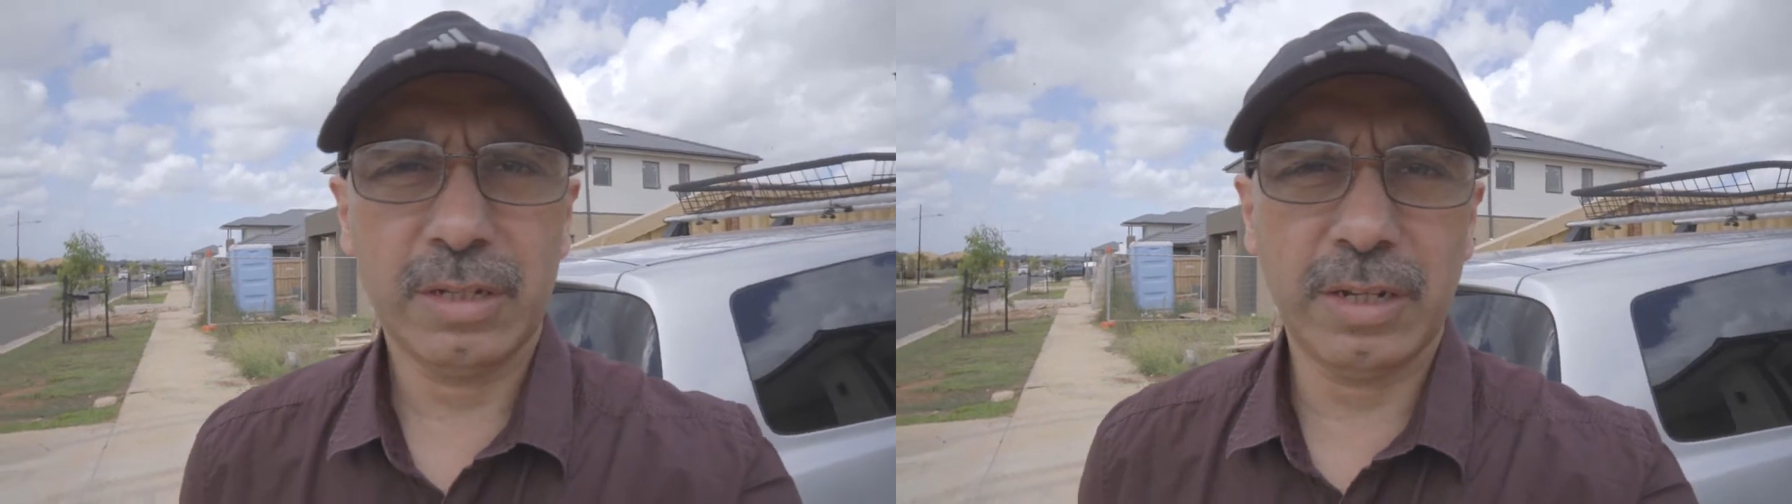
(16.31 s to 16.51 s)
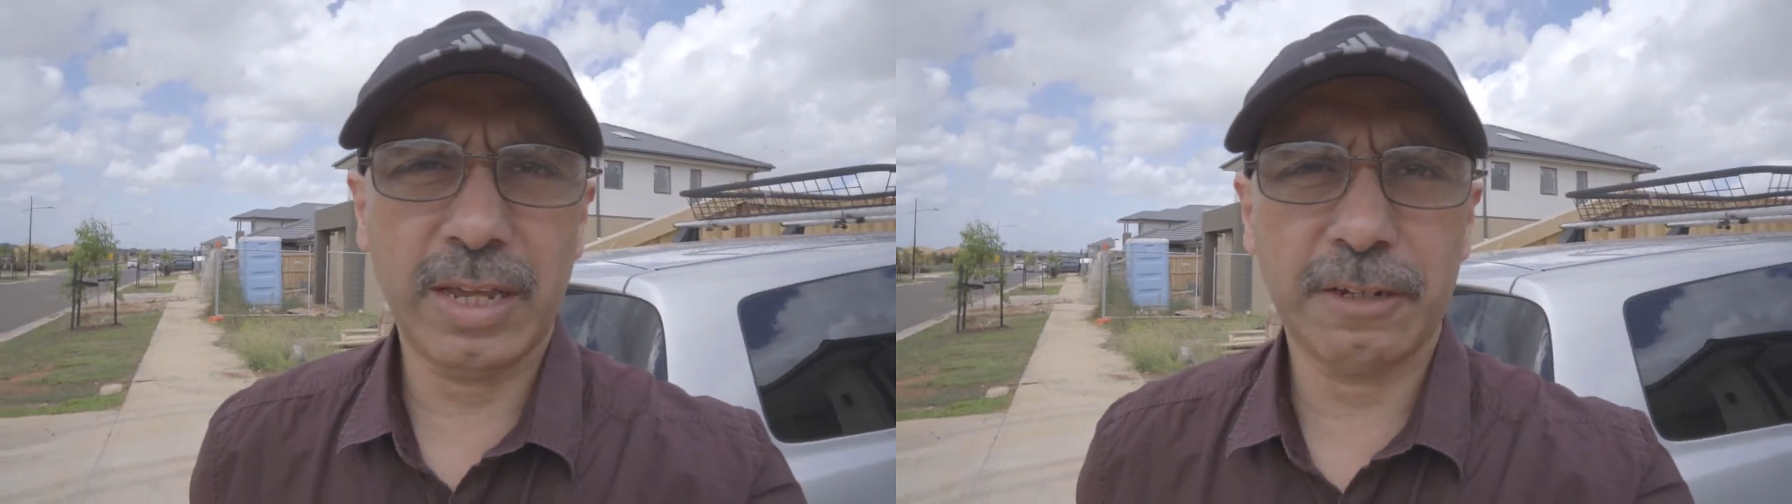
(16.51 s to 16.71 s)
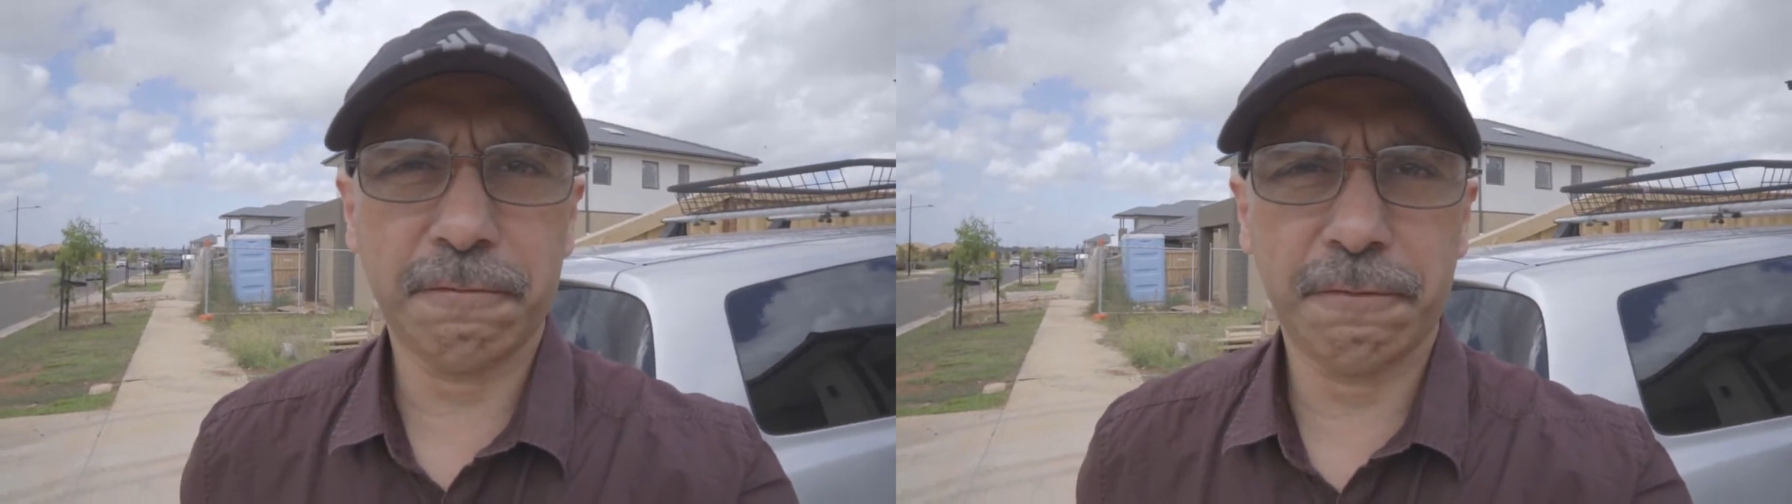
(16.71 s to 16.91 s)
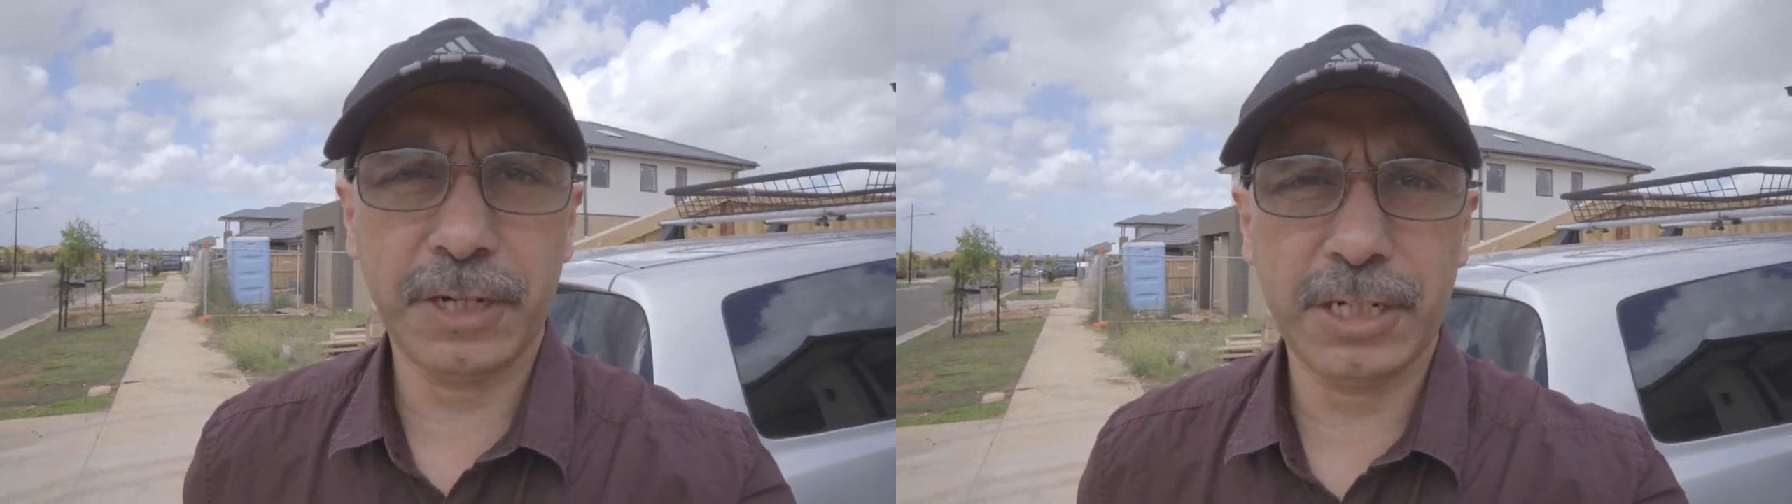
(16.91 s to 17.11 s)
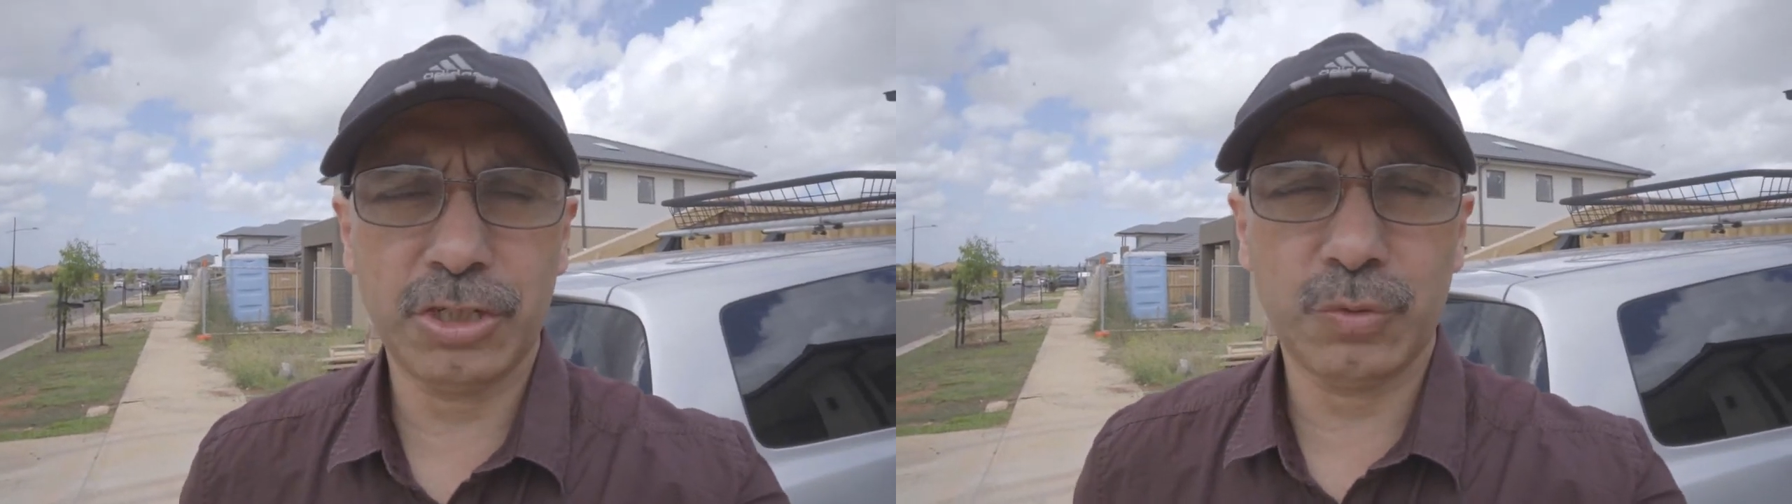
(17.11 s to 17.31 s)
like
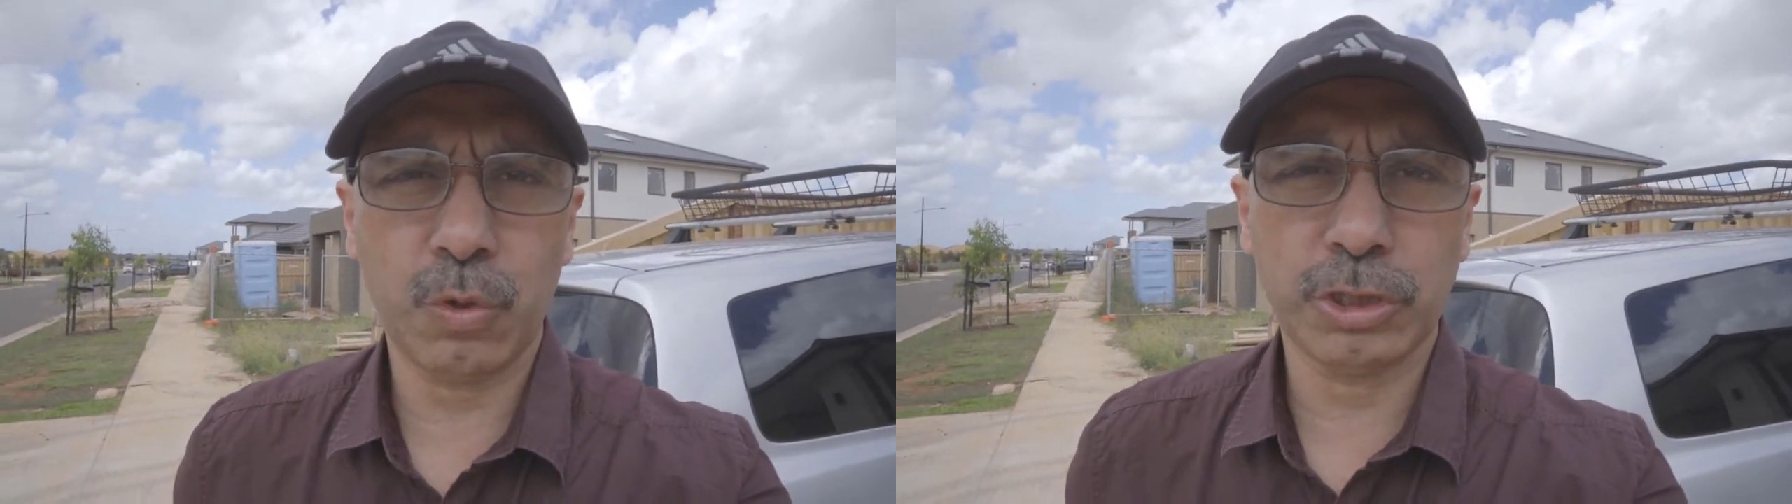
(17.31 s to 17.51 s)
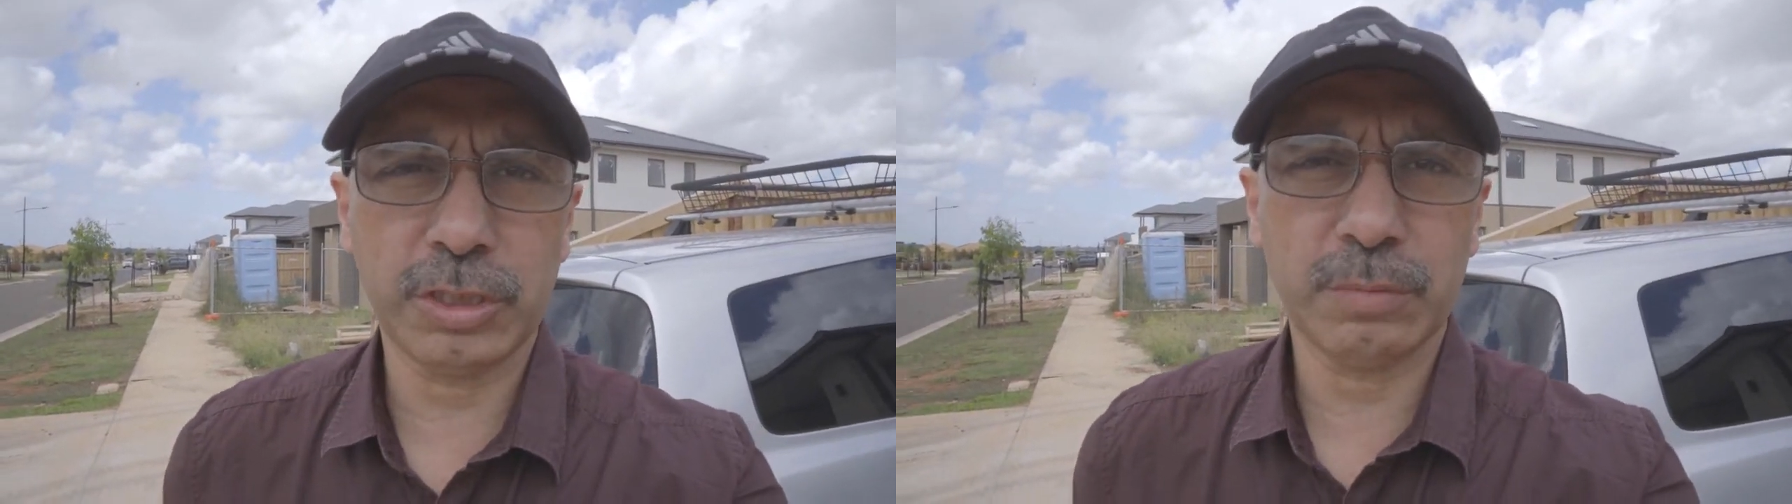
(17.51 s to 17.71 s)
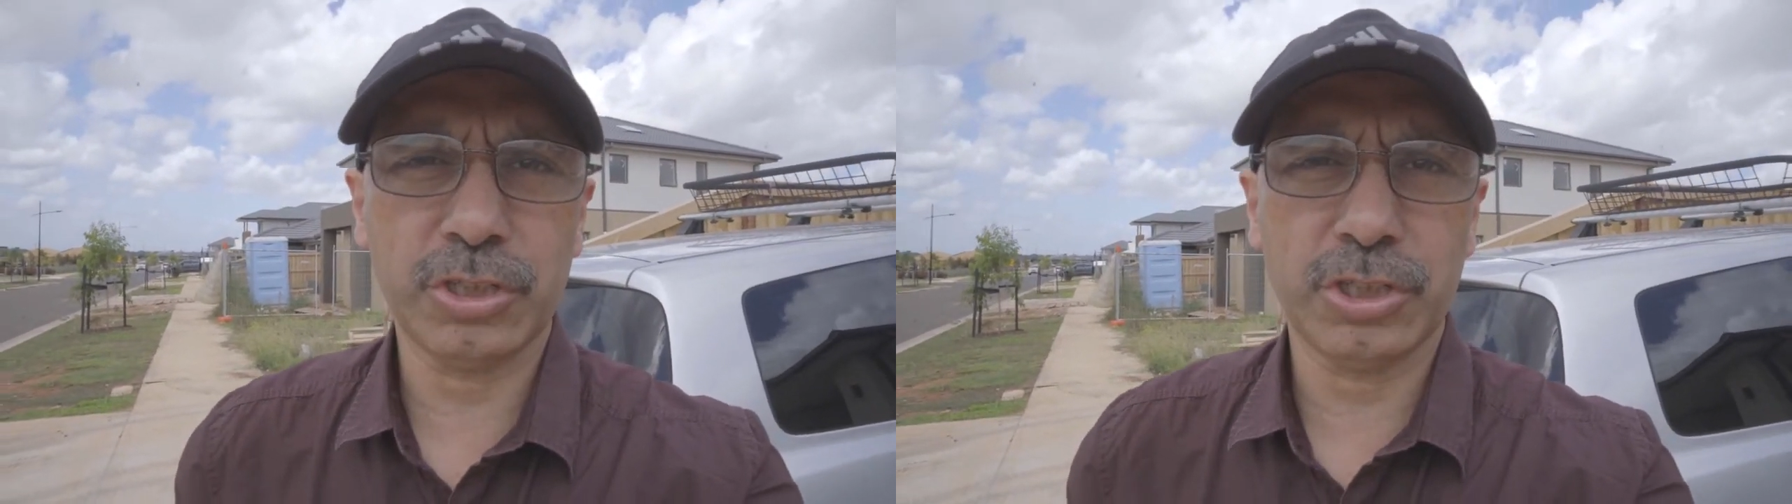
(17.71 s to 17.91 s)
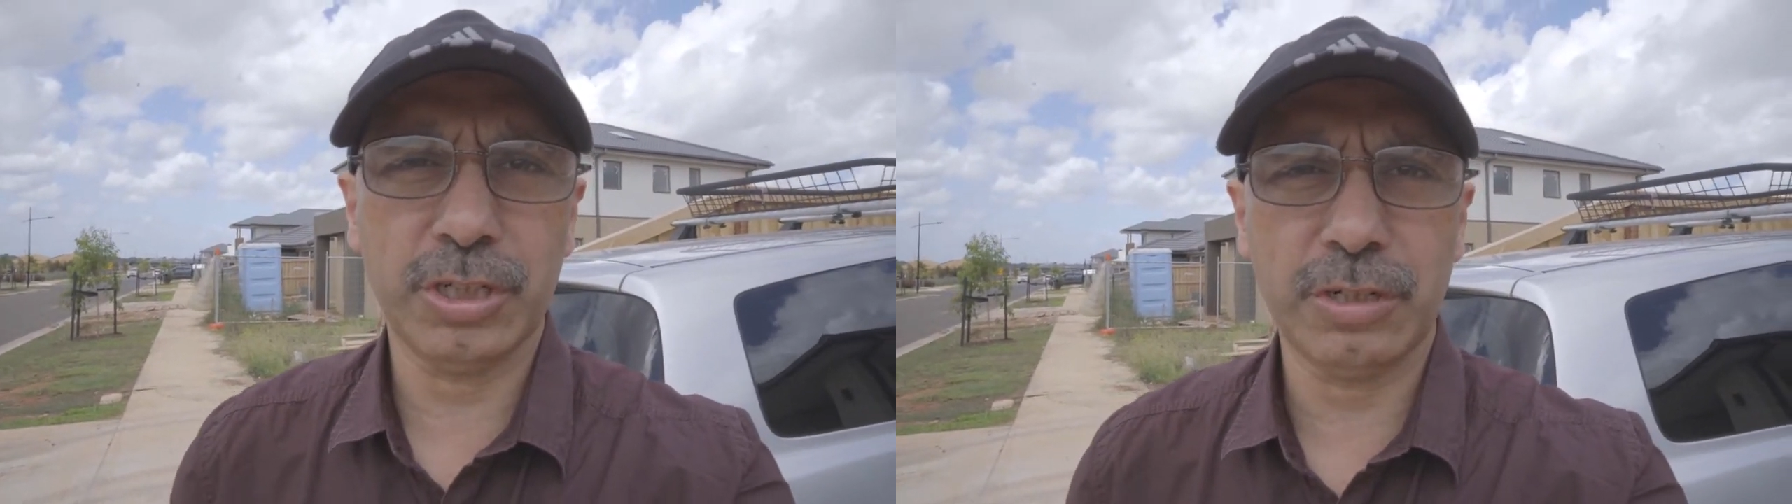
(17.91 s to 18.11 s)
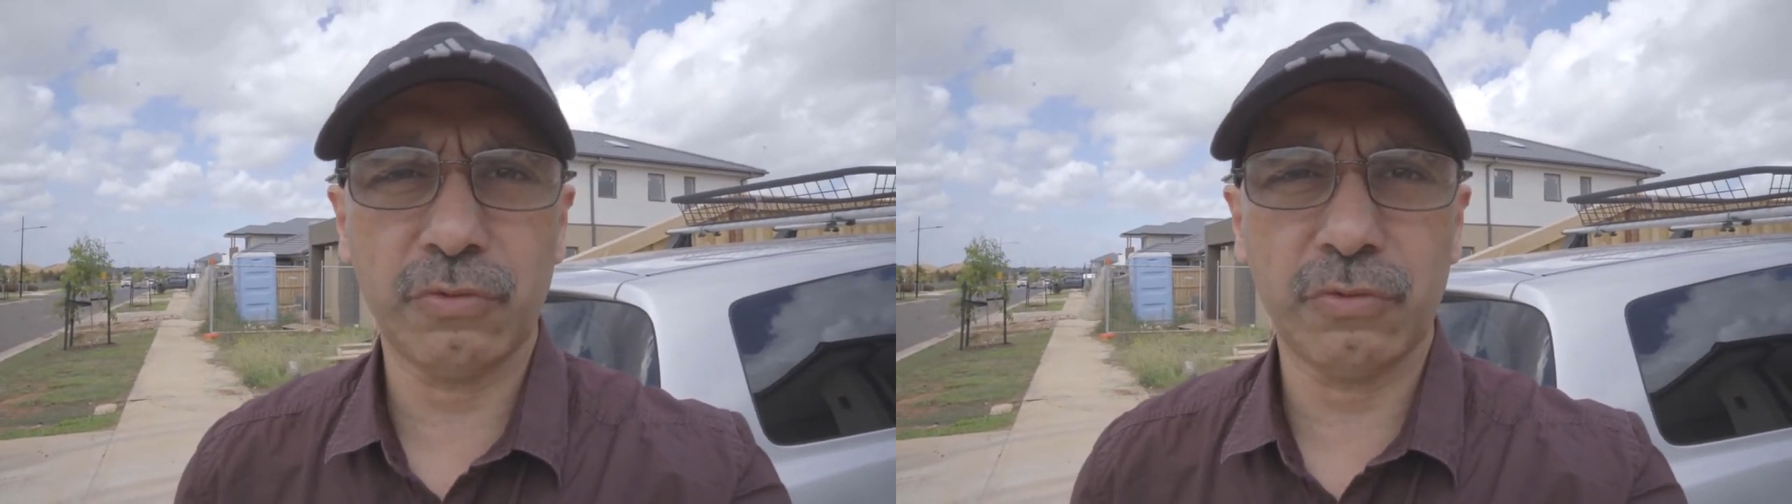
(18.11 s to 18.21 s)
fridge, washing machine,